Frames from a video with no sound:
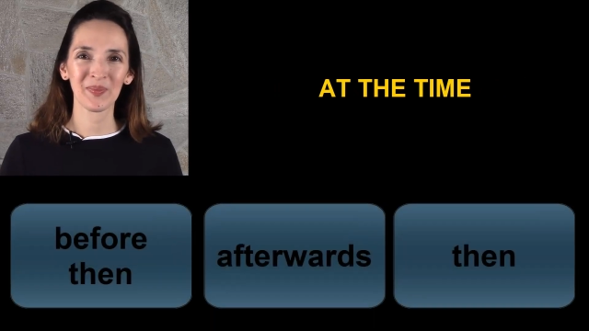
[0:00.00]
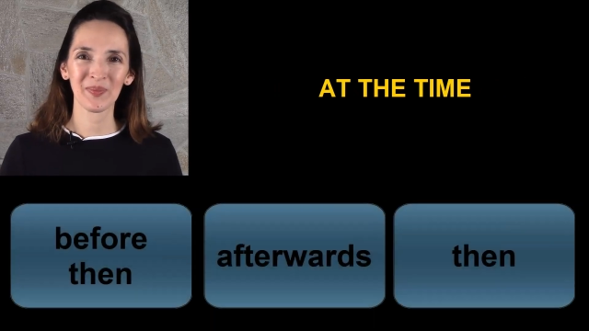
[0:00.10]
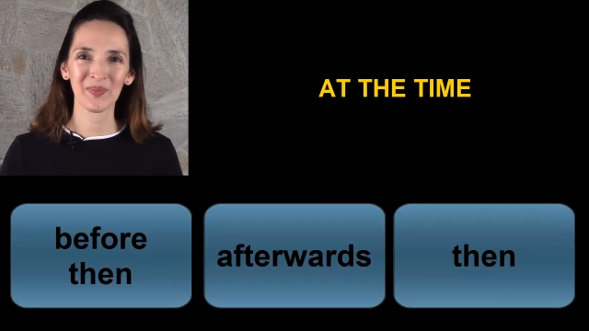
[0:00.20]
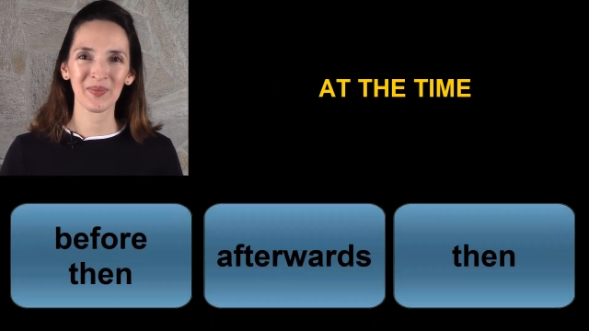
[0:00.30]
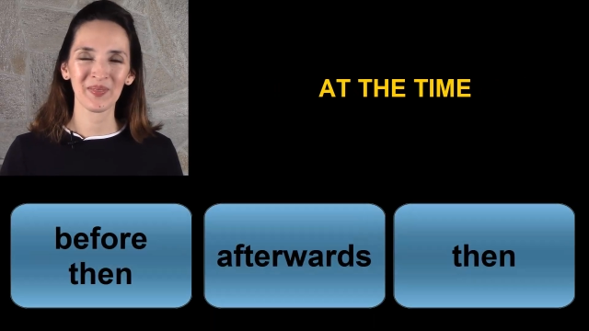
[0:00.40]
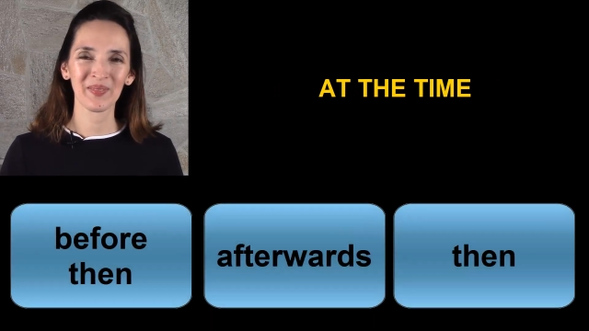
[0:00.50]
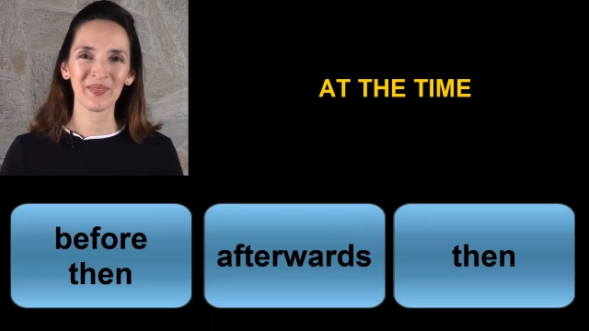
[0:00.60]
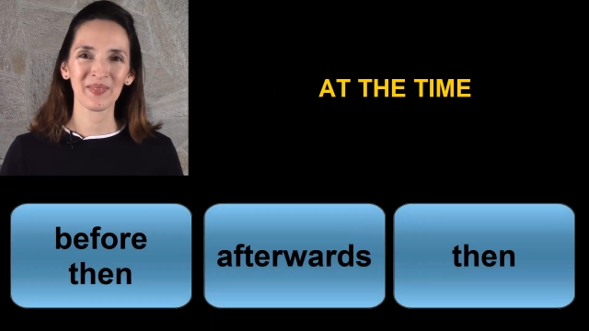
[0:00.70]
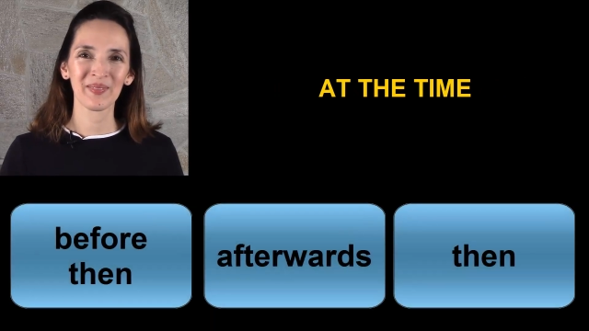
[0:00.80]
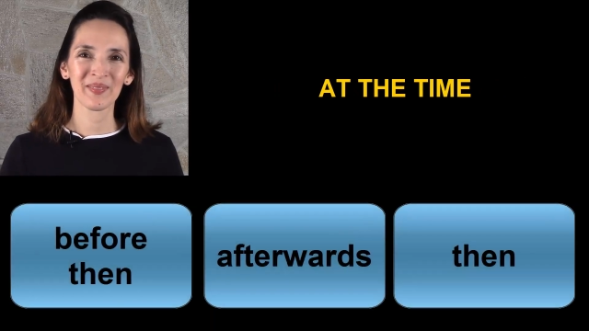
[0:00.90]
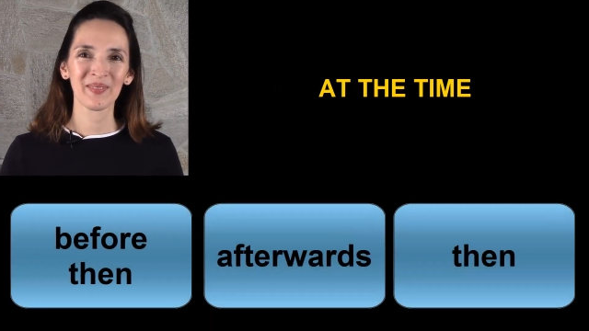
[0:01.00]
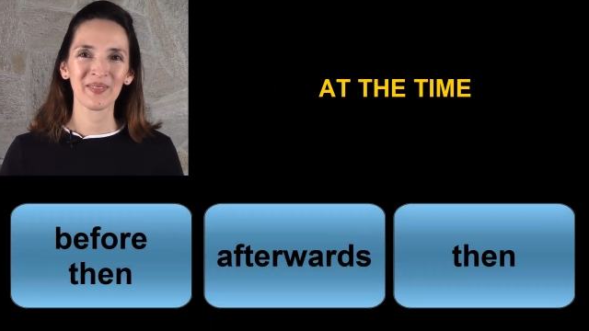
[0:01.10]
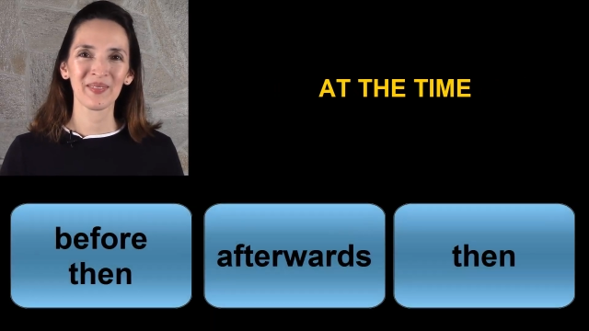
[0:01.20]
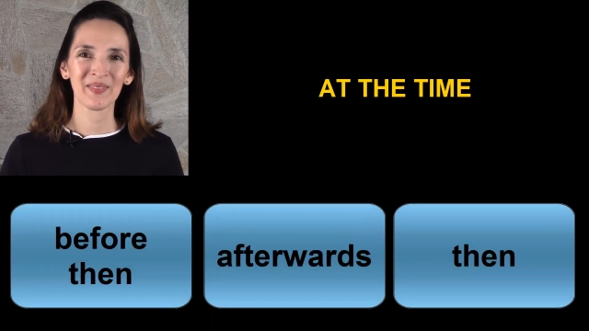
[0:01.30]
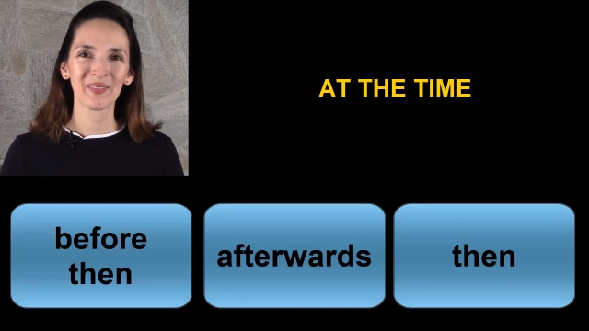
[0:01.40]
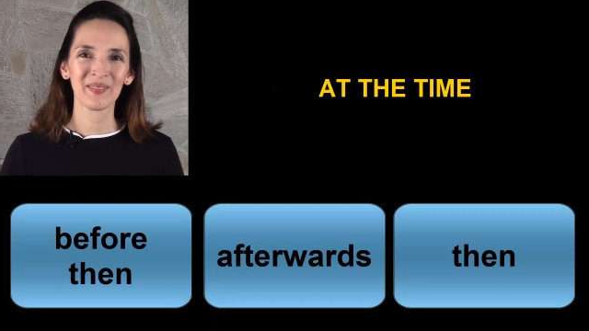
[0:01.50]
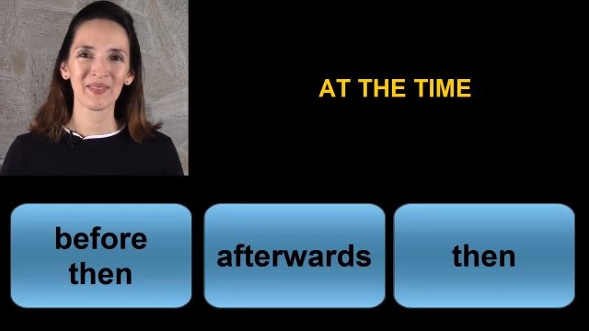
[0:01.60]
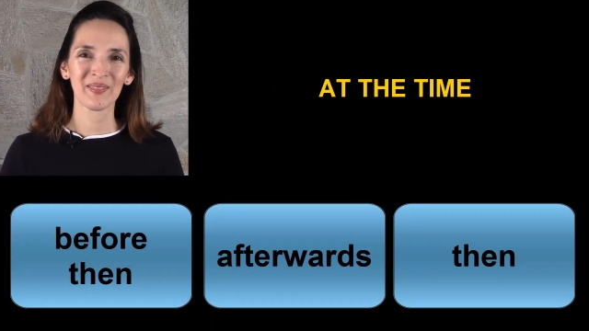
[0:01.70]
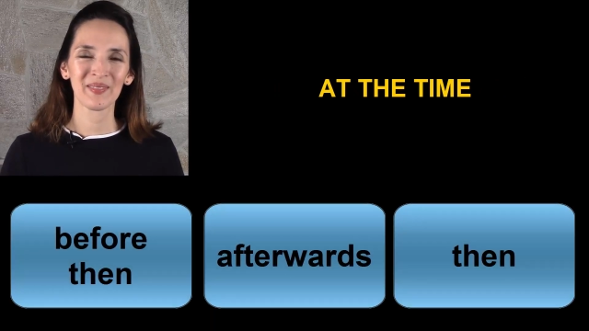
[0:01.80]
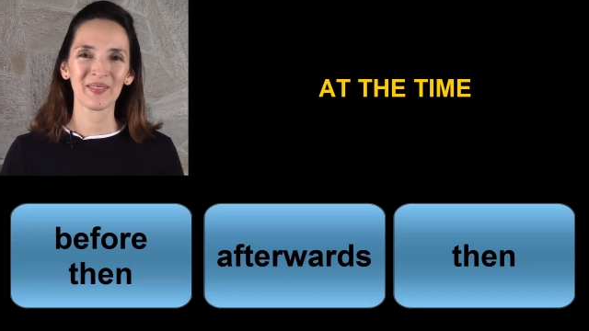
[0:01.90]

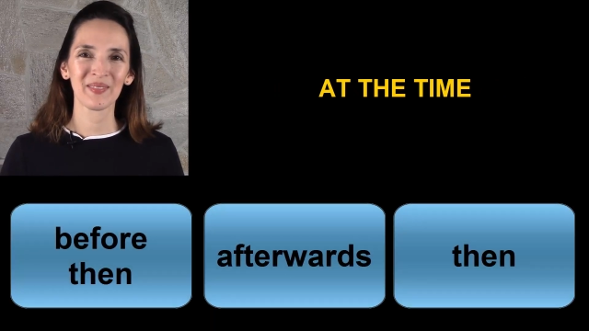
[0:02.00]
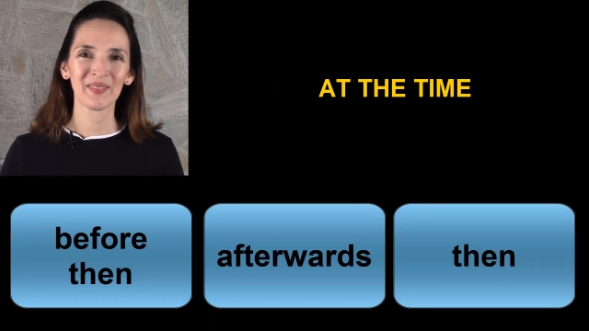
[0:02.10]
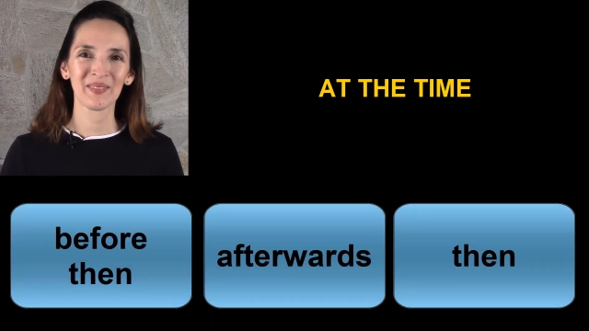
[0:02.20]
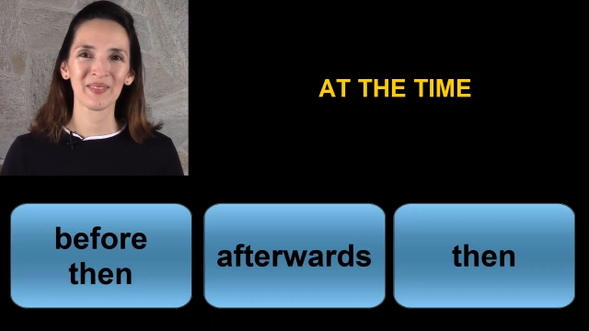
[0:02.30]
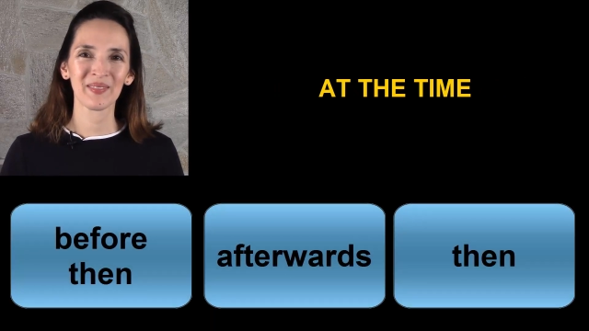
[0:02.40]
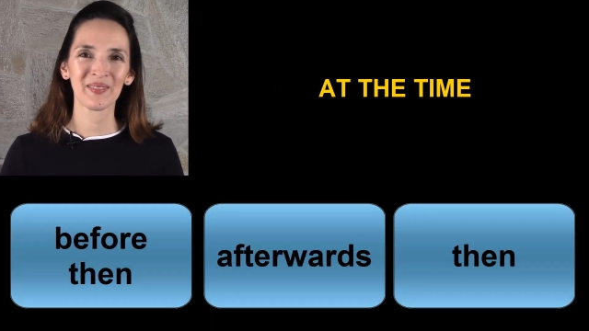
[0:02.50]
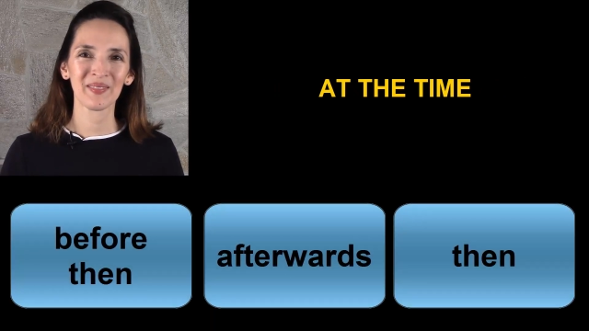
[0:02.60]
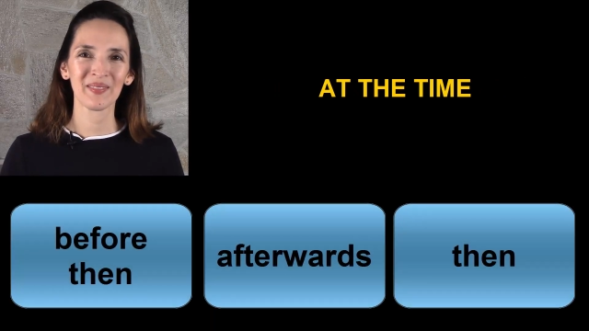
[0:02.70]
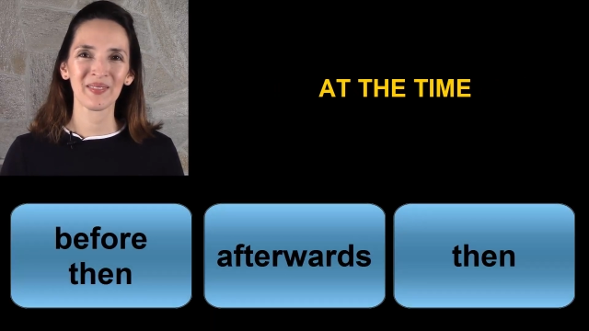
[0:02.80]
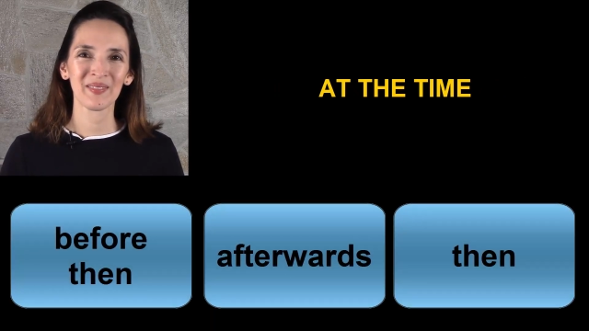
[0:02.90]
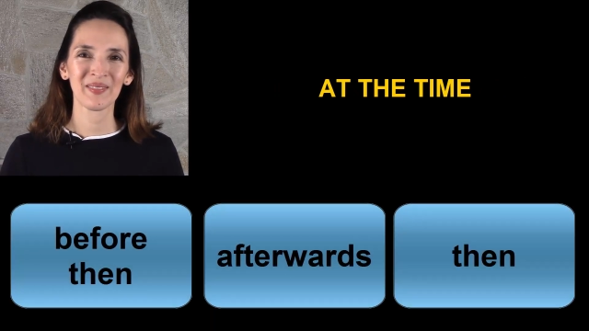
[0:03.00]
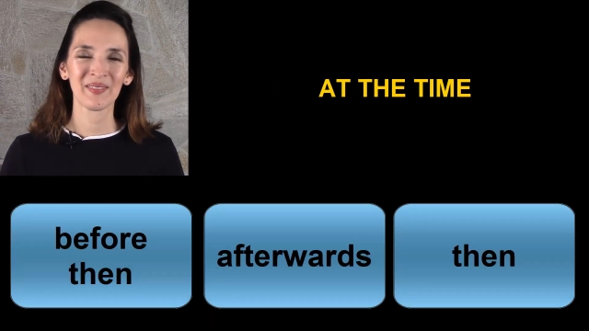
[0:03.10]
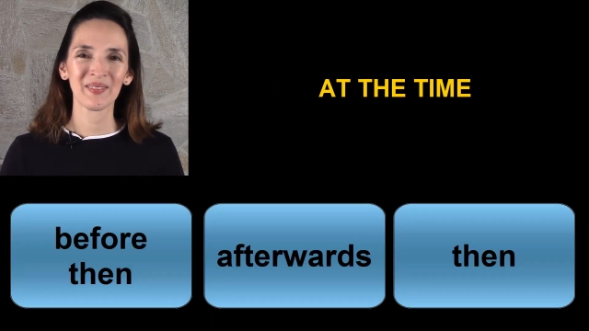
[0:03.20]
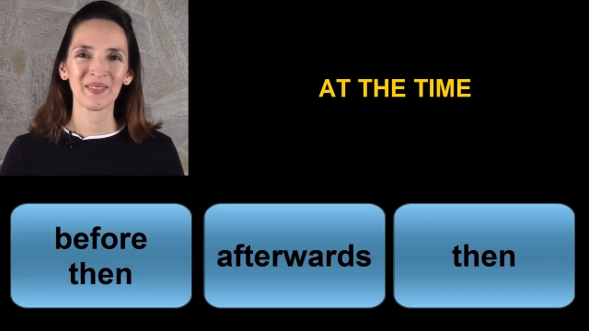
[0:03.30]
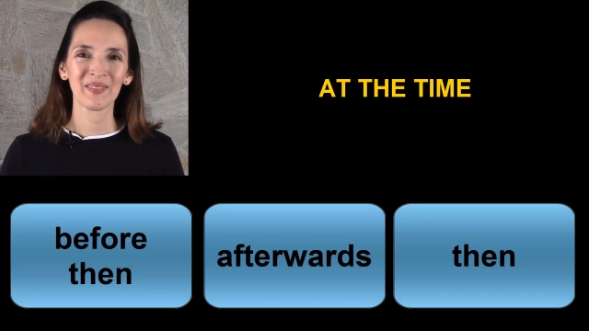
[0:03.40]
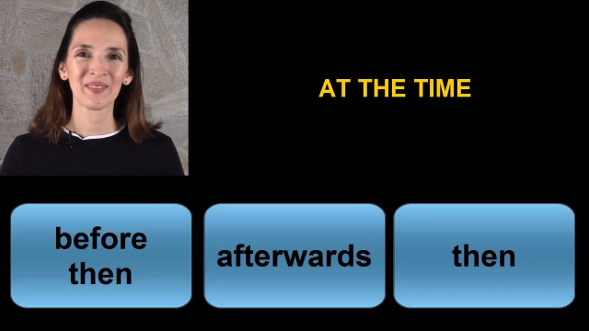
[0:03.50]
Nobody speaks.